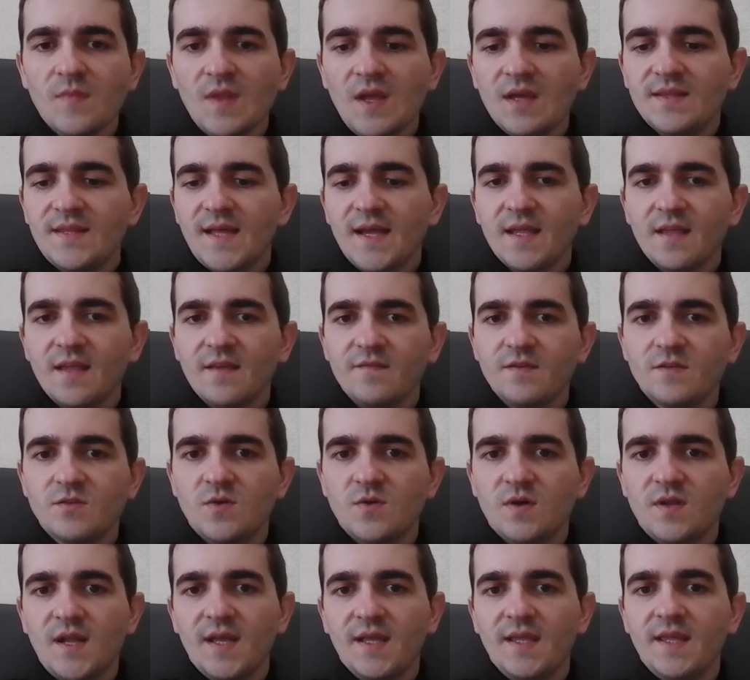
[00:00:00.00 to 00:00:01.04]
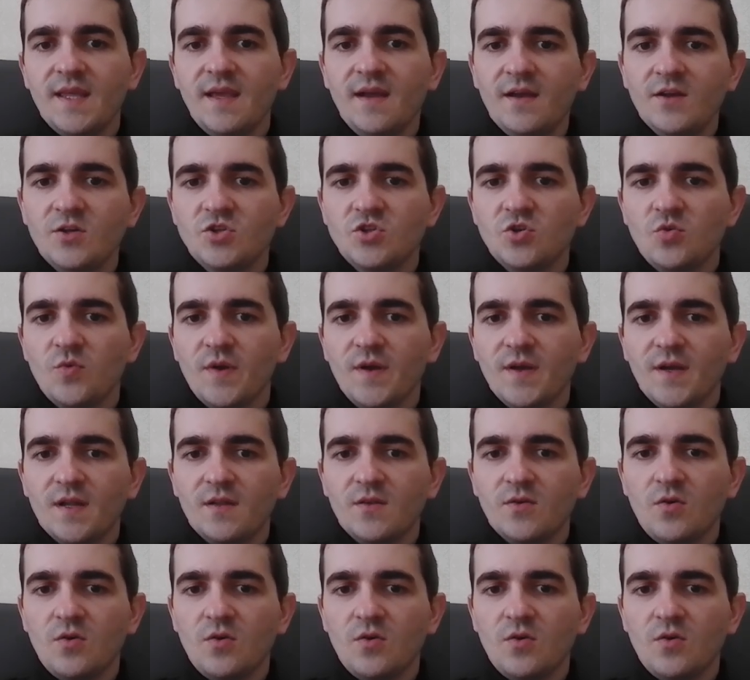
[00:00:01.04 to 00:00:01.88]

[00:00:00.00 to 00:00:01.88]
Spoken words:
Attacking this one, and king h2 we cannot